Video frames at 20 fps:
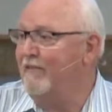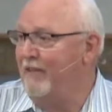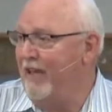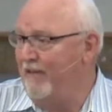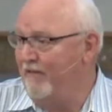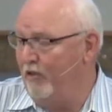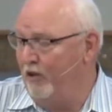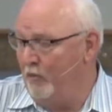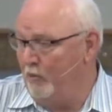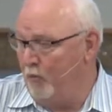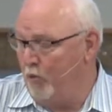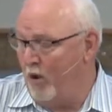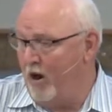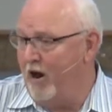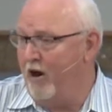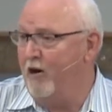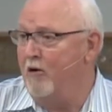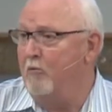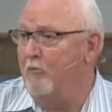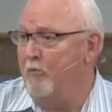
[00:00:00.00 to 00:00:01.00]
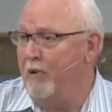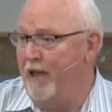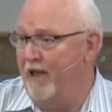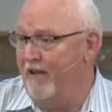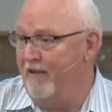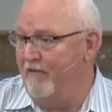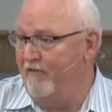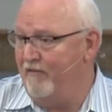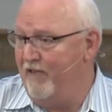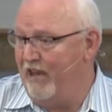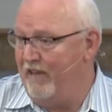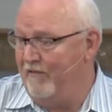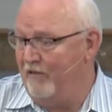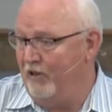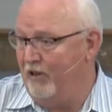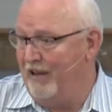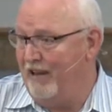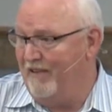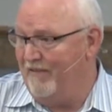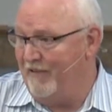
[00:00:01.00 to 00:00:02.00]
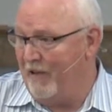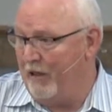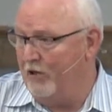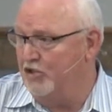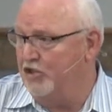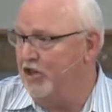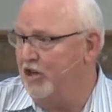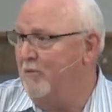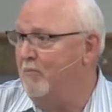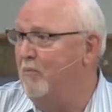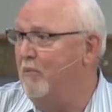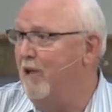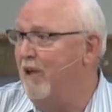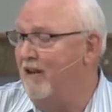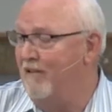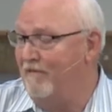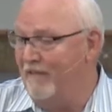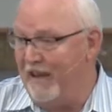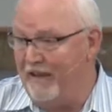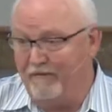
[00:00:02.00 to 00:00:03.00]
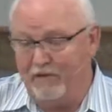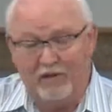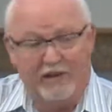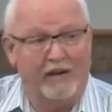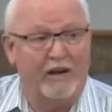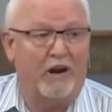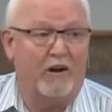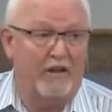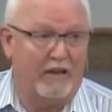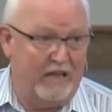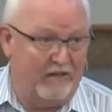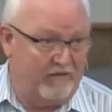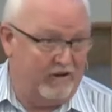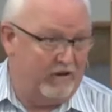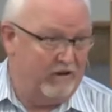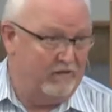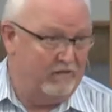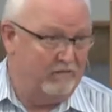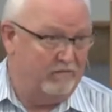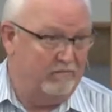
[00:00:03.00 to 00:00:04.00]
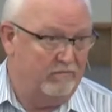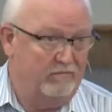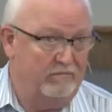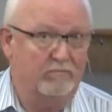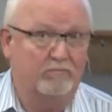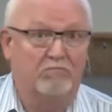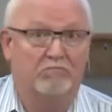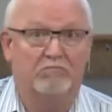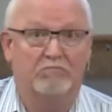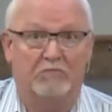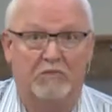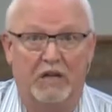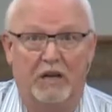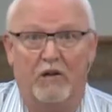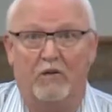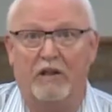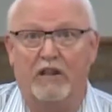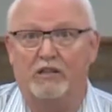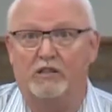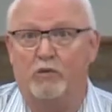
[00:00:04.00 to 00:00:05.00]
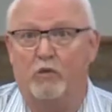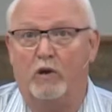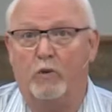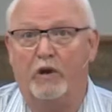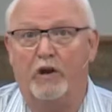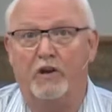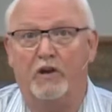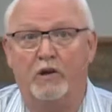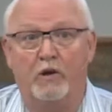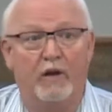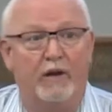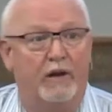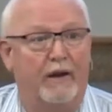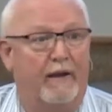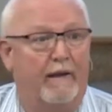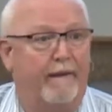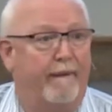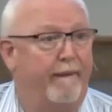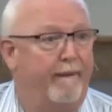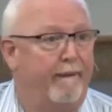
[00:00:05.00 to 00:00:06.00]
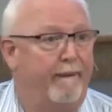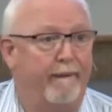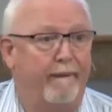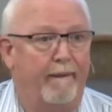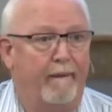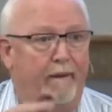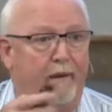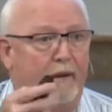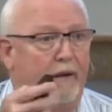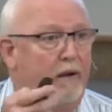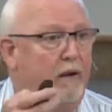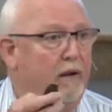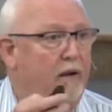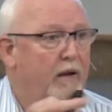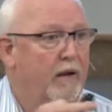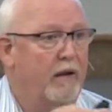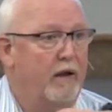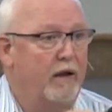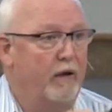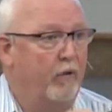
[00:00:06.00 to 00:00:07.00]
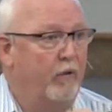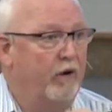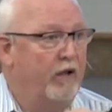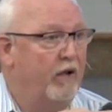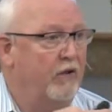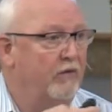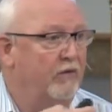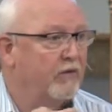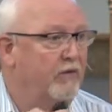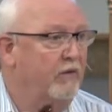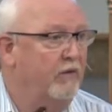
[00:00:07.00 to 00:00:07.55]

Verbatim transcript: faithful in prayer, faithful in fellowship, and faithful in our giving. You know, that's one way to do it. Anyone else?